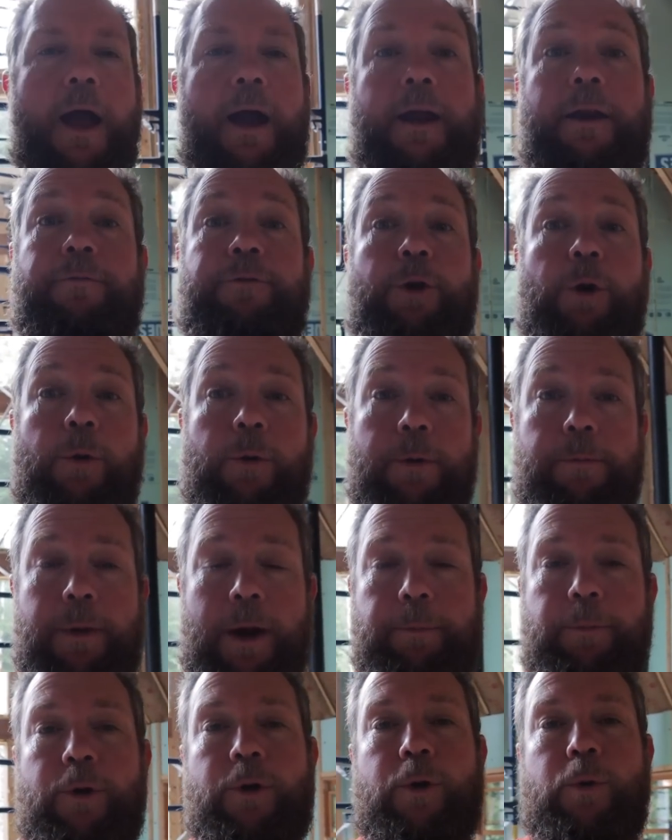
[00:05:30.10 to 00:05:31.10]
And if you'll
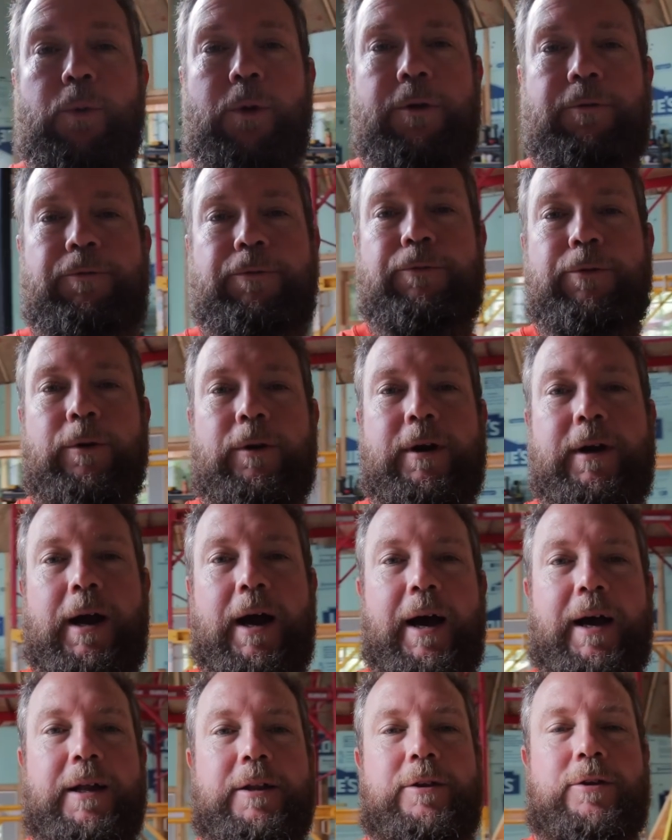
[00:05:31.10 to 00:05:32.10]
remember, we
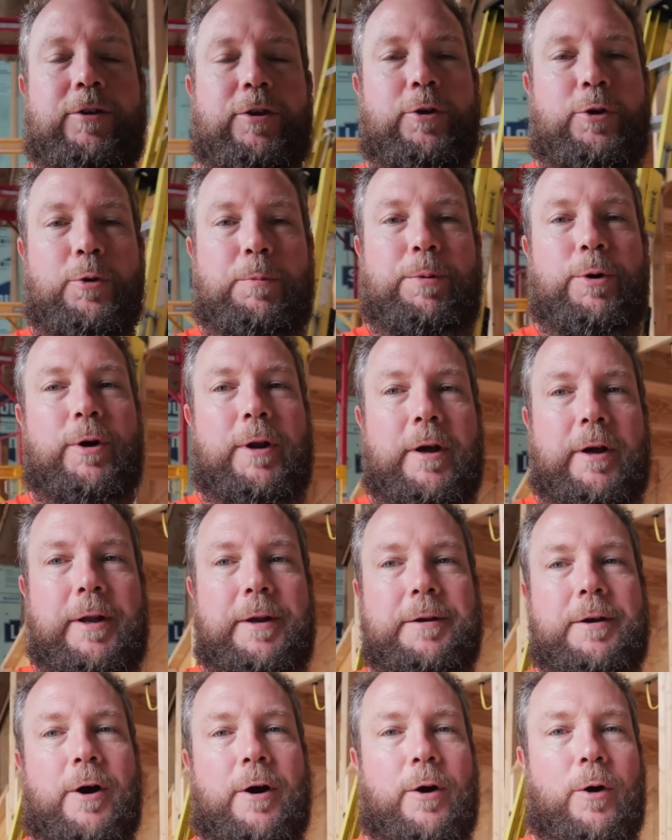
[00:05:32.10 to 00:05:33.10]
forgot to put
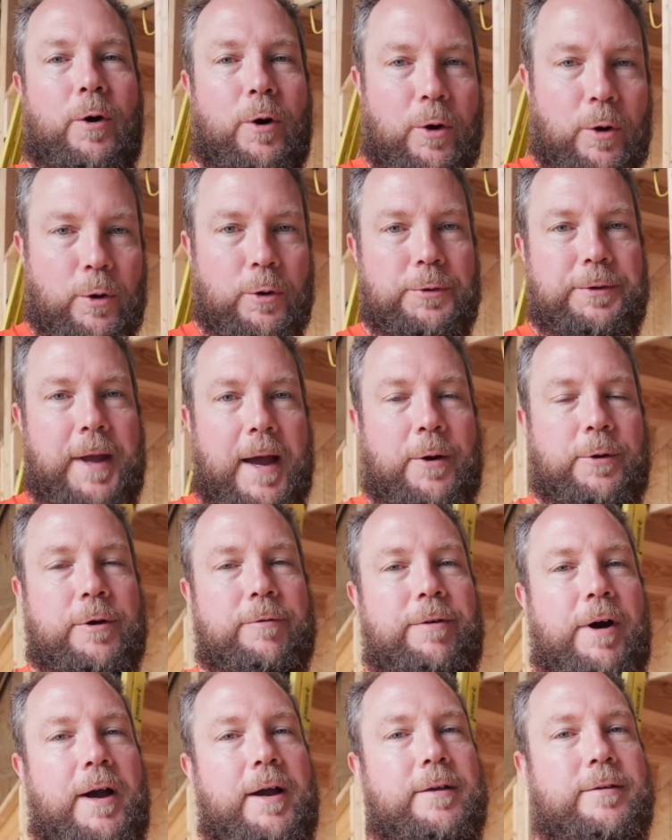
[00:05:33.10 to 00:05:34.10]
in our hold down
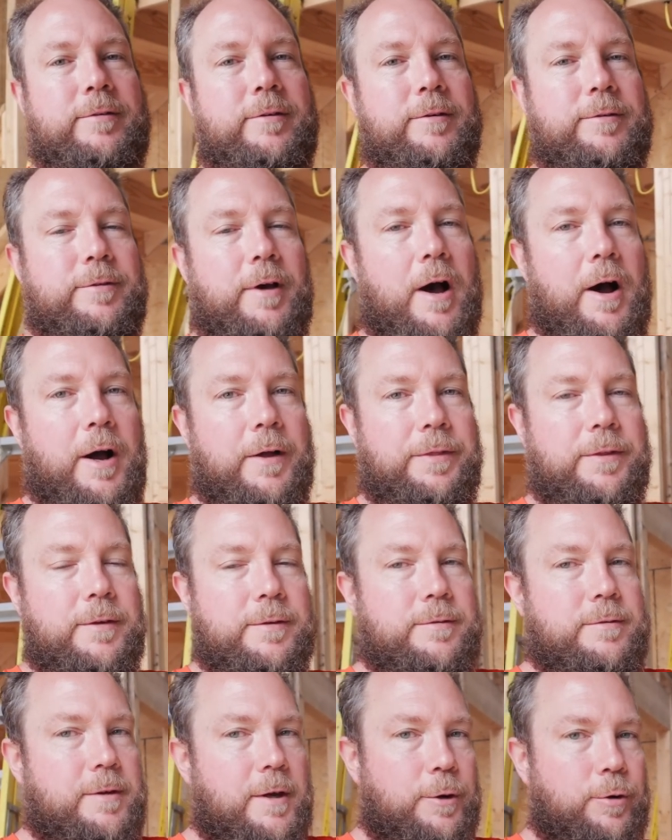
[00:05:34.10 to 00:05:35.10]
devices on this
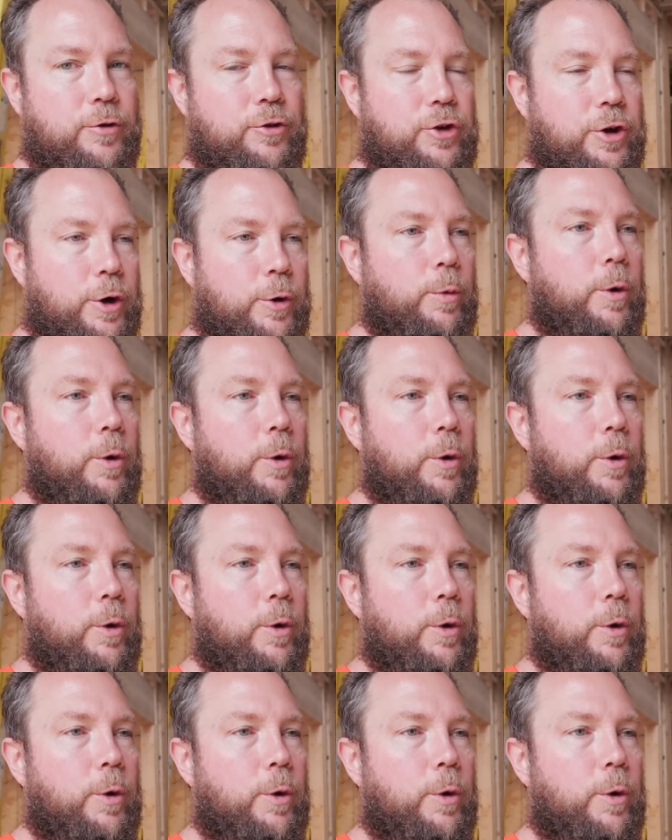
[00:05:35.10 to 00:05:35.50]
center shear